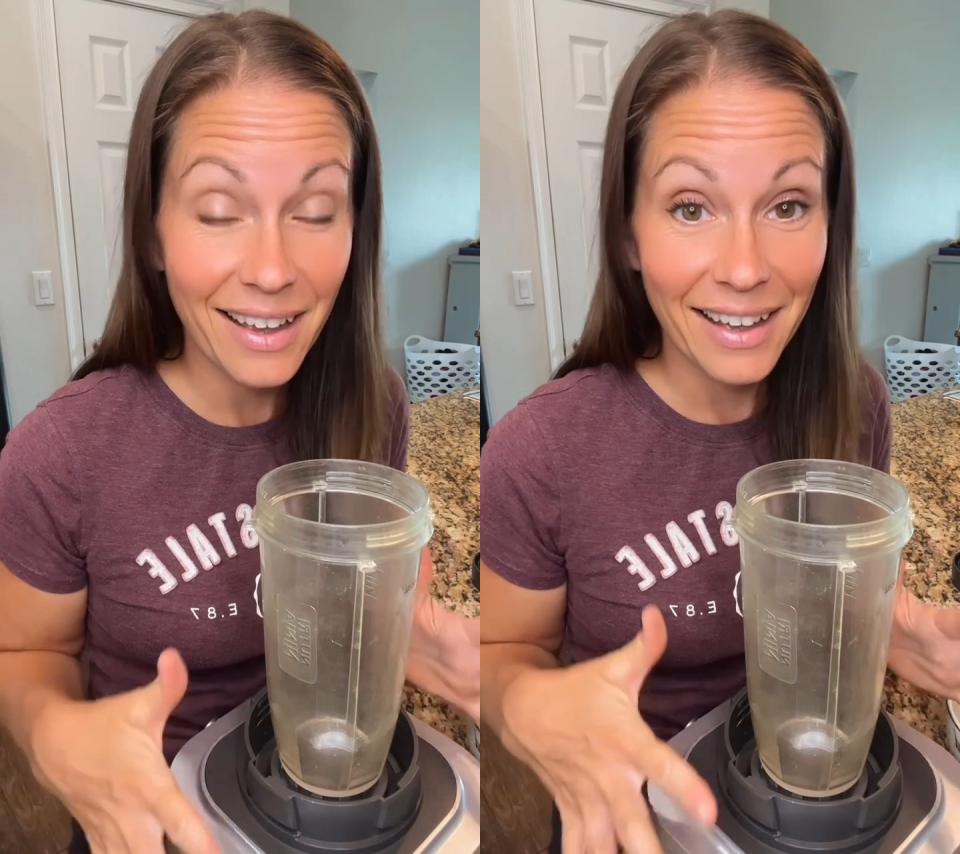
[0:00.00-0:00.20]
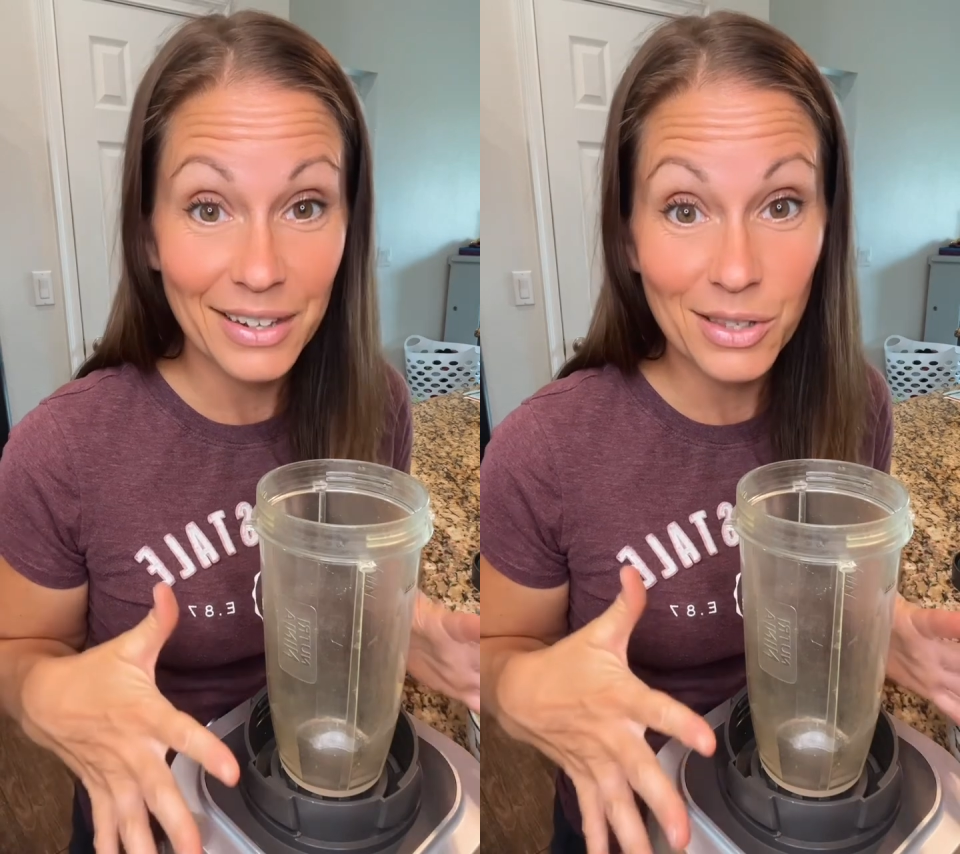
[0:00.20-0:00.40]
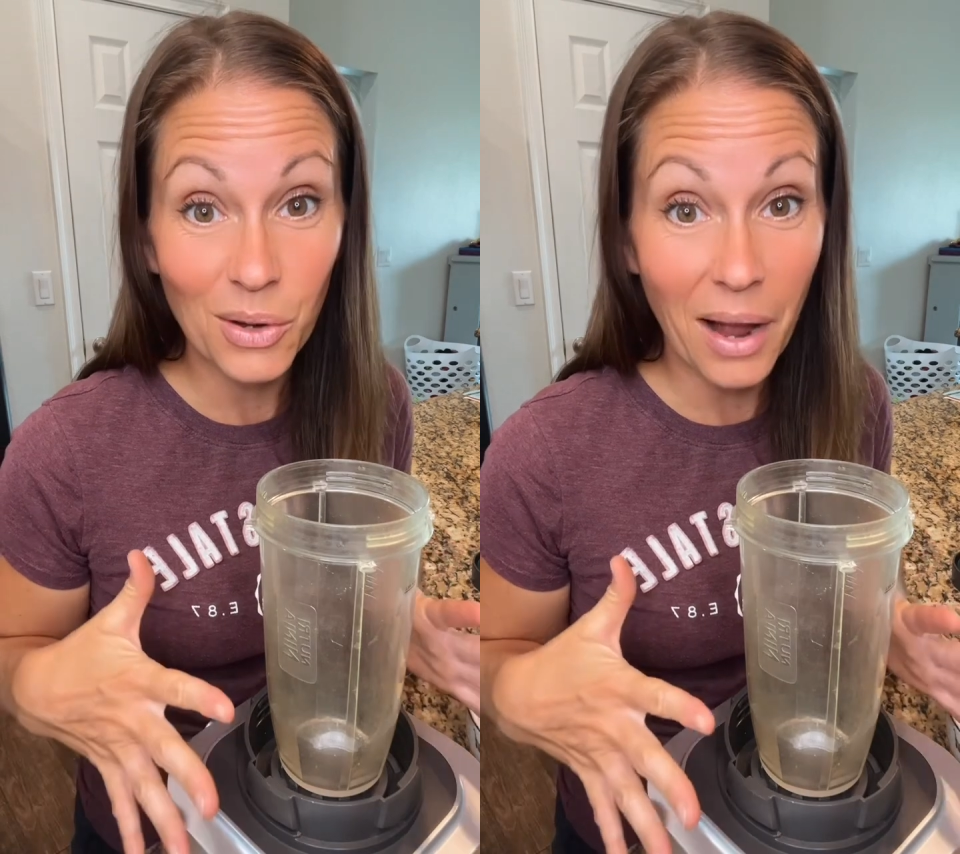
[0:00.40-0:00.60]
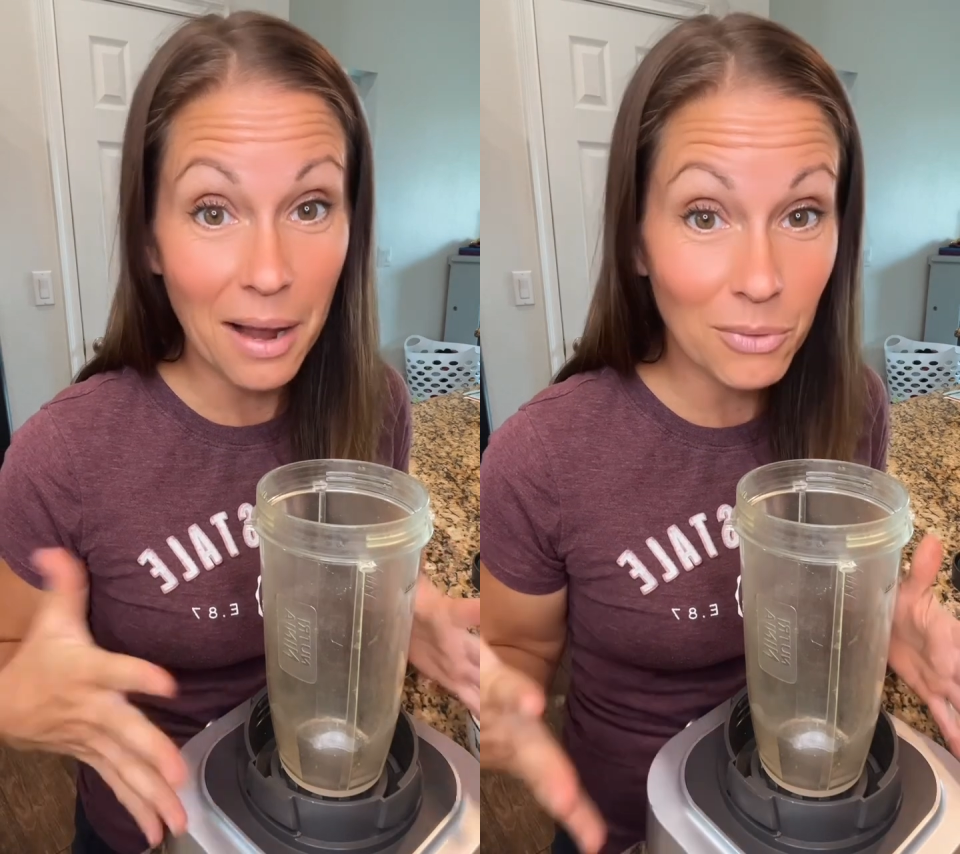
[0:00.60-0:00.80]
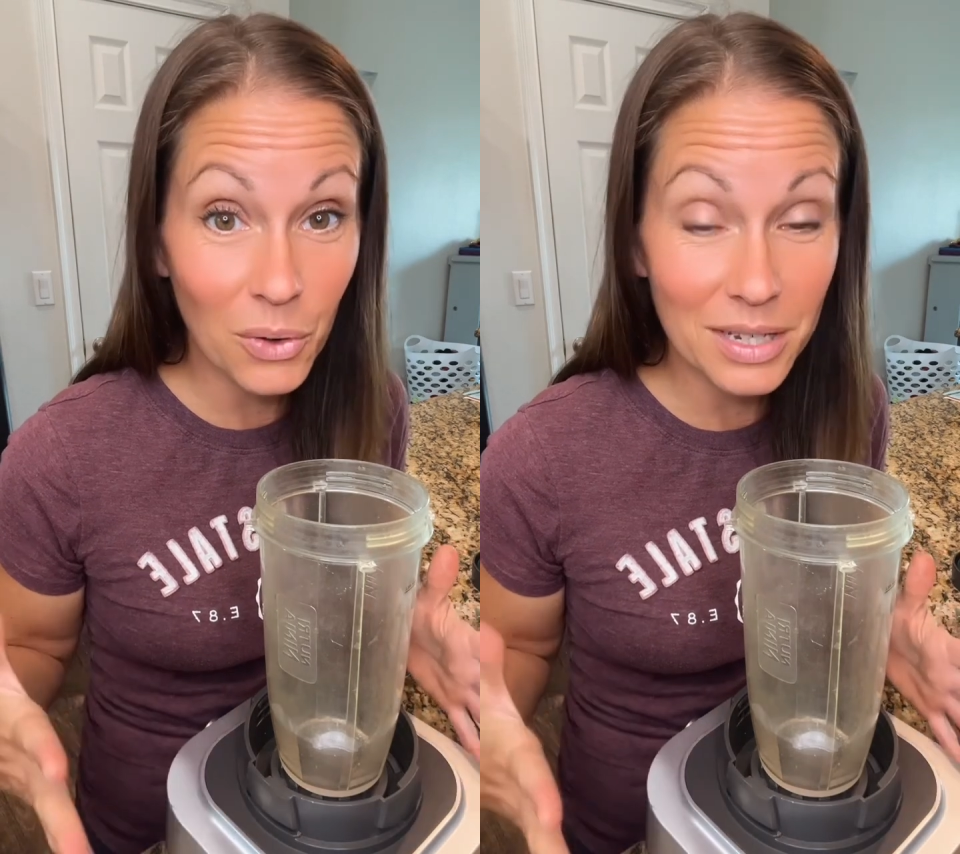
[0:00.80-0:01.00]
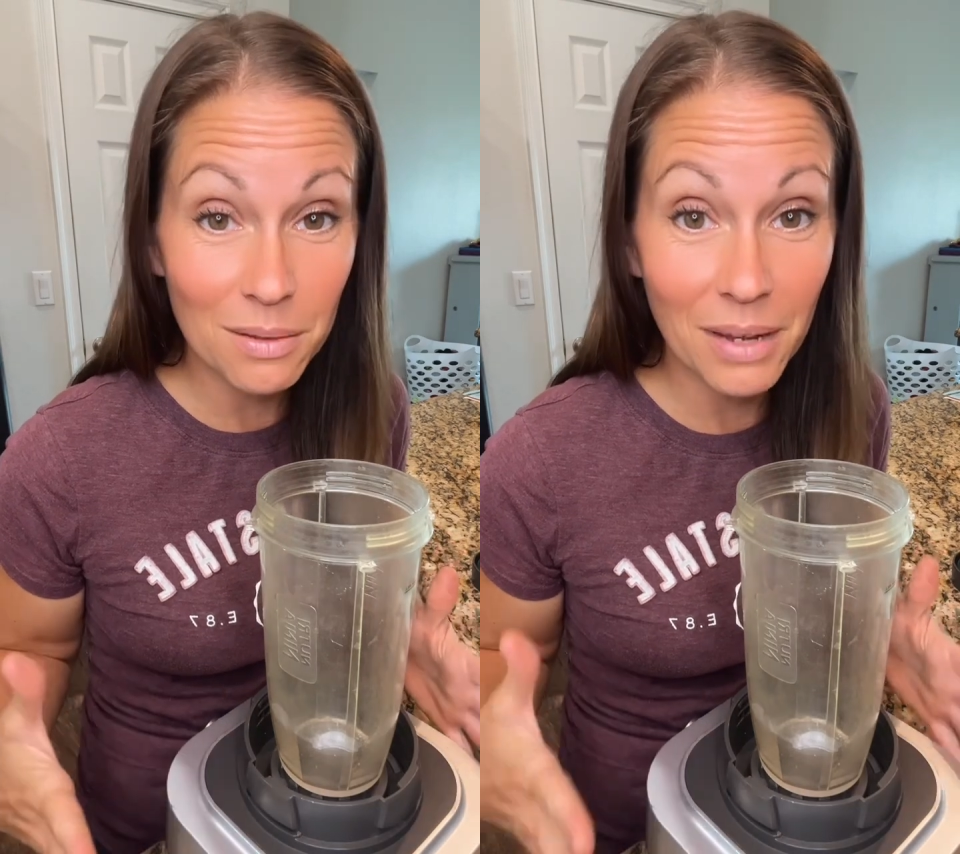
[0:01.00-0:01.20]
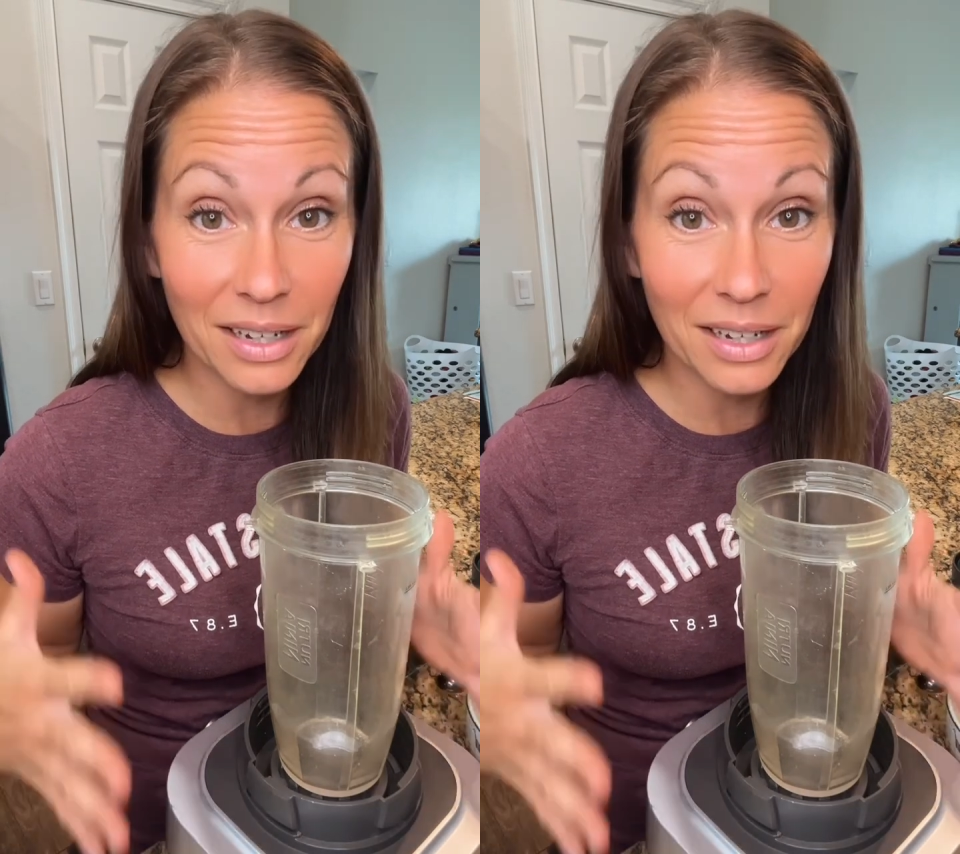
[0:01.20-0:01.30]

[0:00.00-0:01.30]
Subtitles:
and so I'm going to make